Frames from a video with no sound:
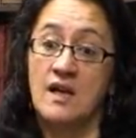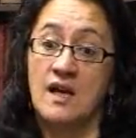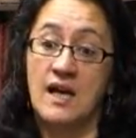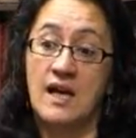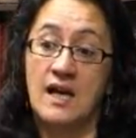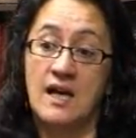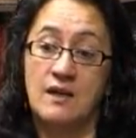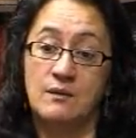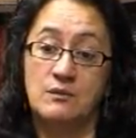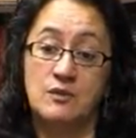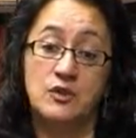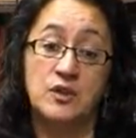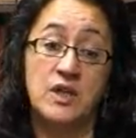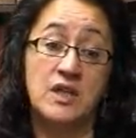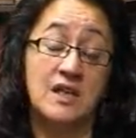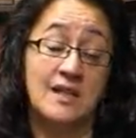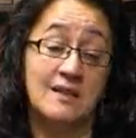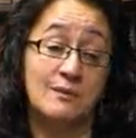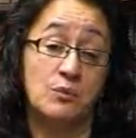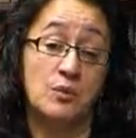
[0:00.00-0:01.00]

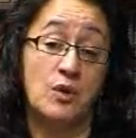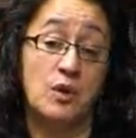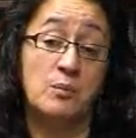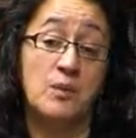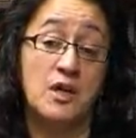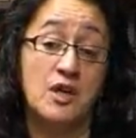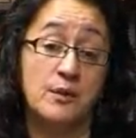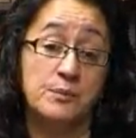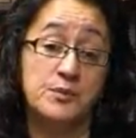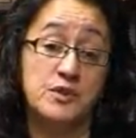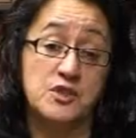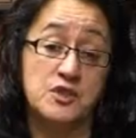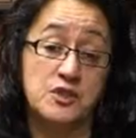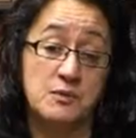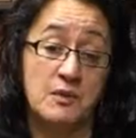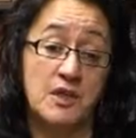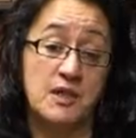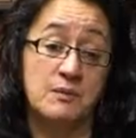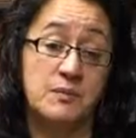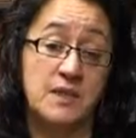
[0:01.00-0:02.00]
looking at what my options
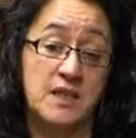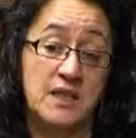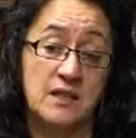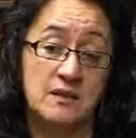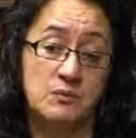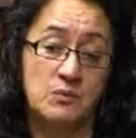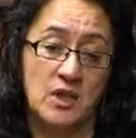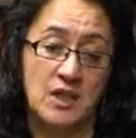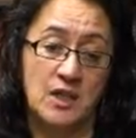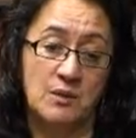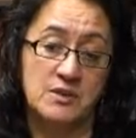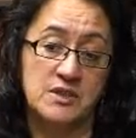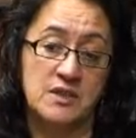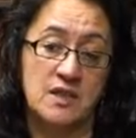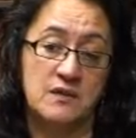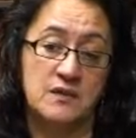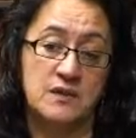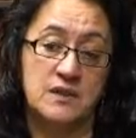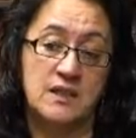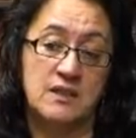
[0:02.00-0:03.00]
might be. And while I was
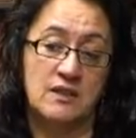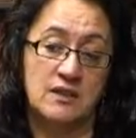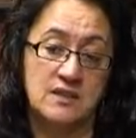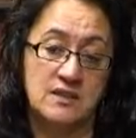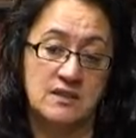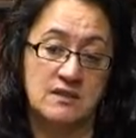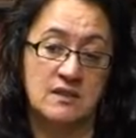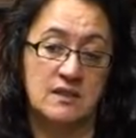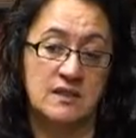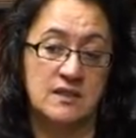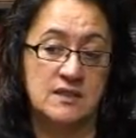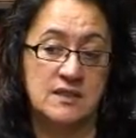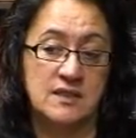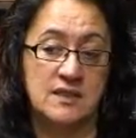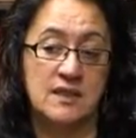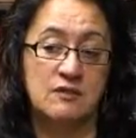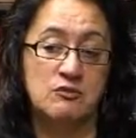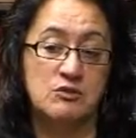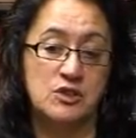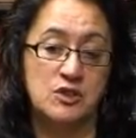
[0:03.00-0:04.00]
over there, I decided to
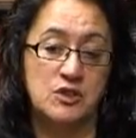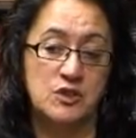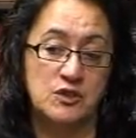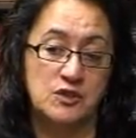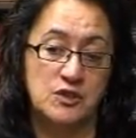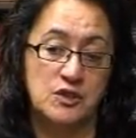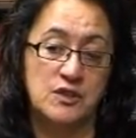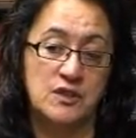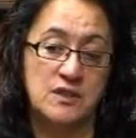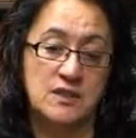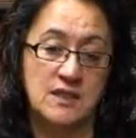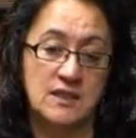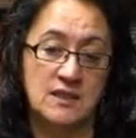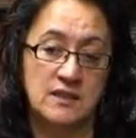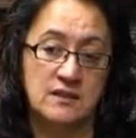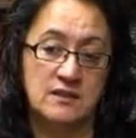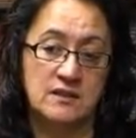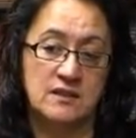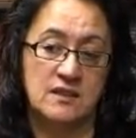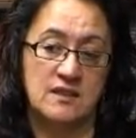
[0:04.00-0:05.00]
return to New
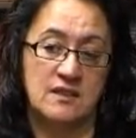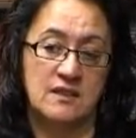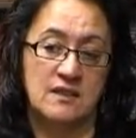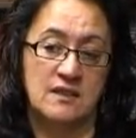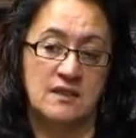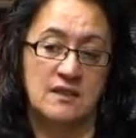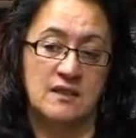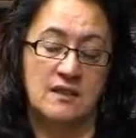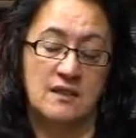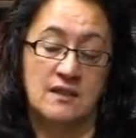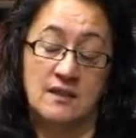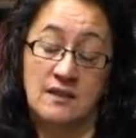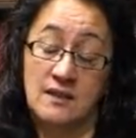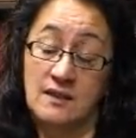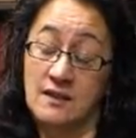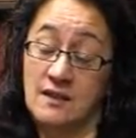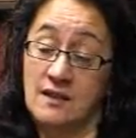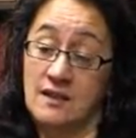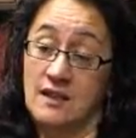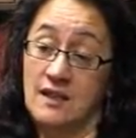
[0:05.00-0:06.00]
Zealand.
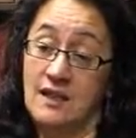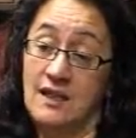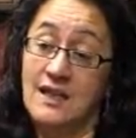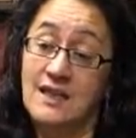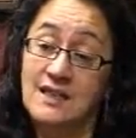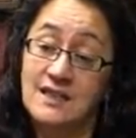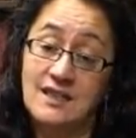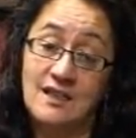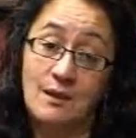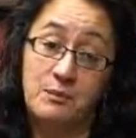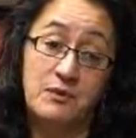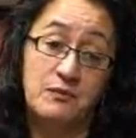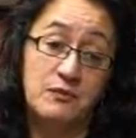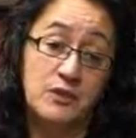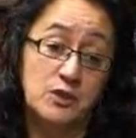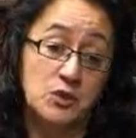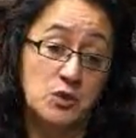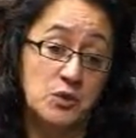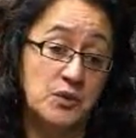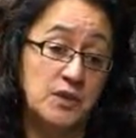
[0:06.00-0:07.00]
Ended up at
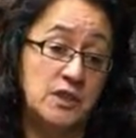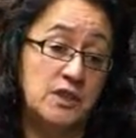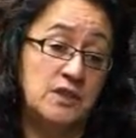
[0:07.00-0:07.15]
Victoria